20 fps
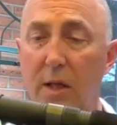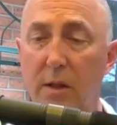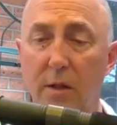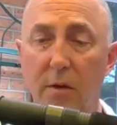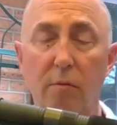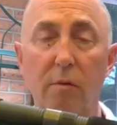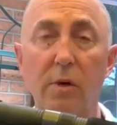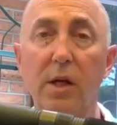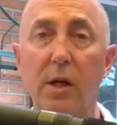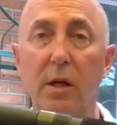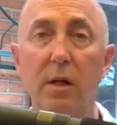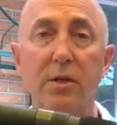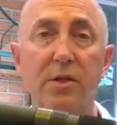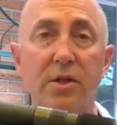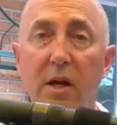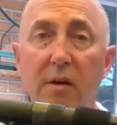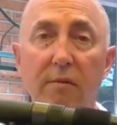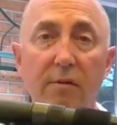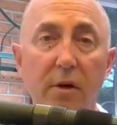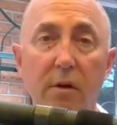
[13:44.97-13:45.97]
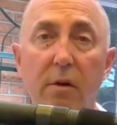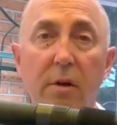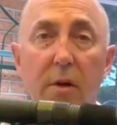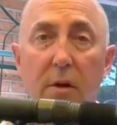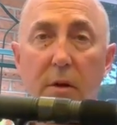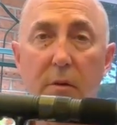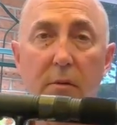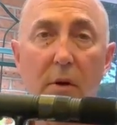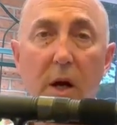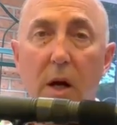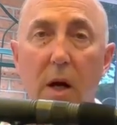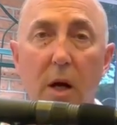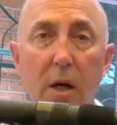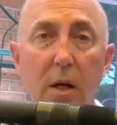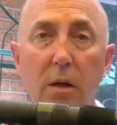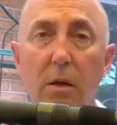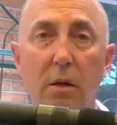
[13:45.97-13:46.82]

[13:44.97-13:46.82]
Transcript: The reel is heavier than the rod,